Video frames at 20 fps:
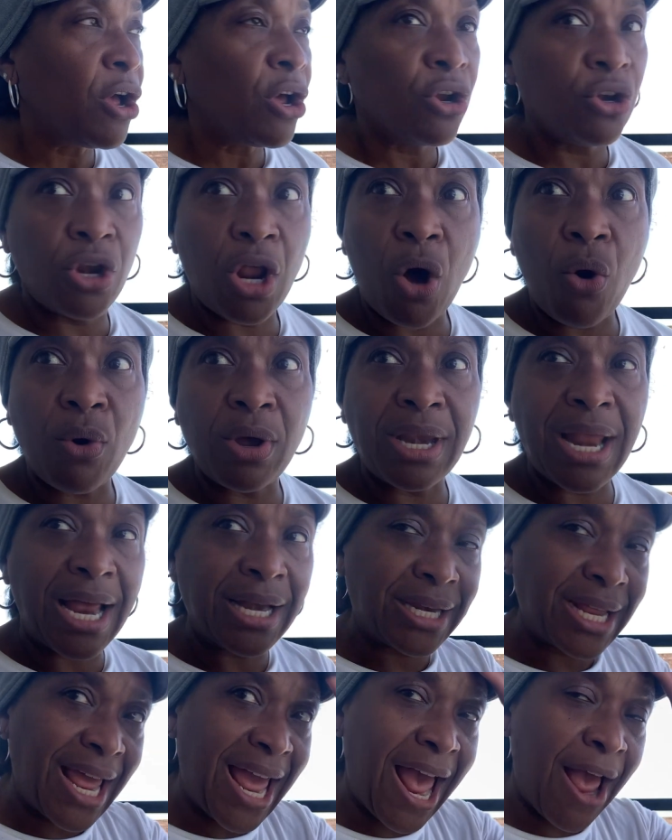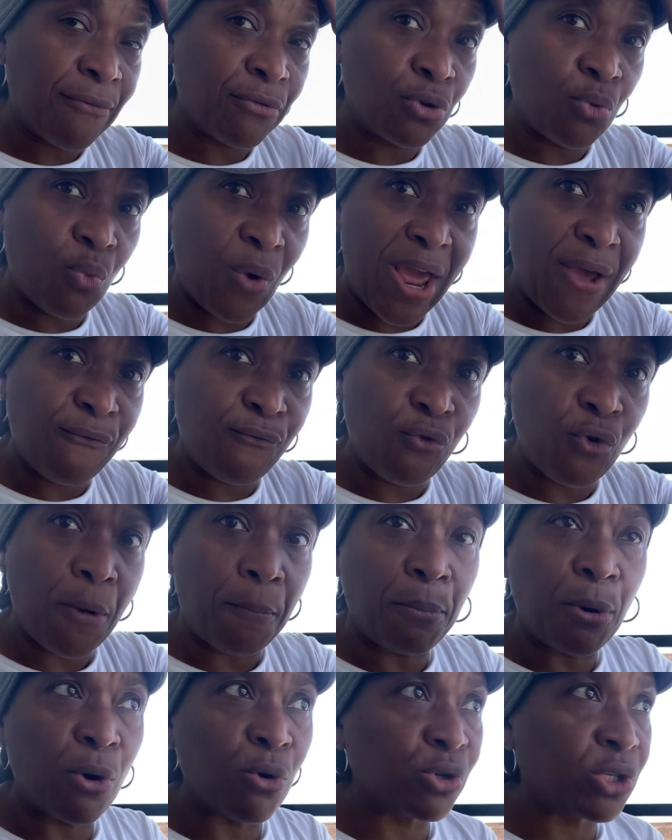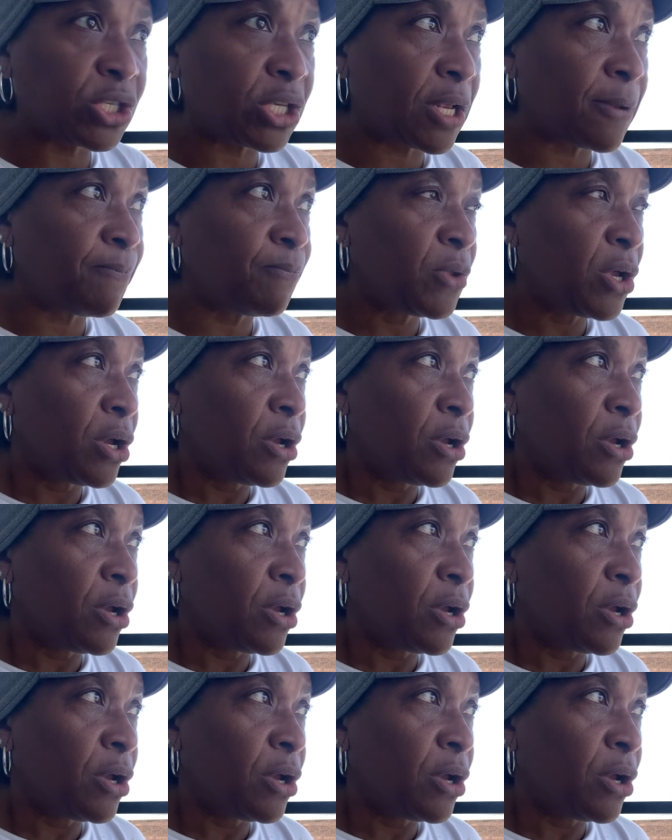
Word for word: knowing that they have to wait for a person,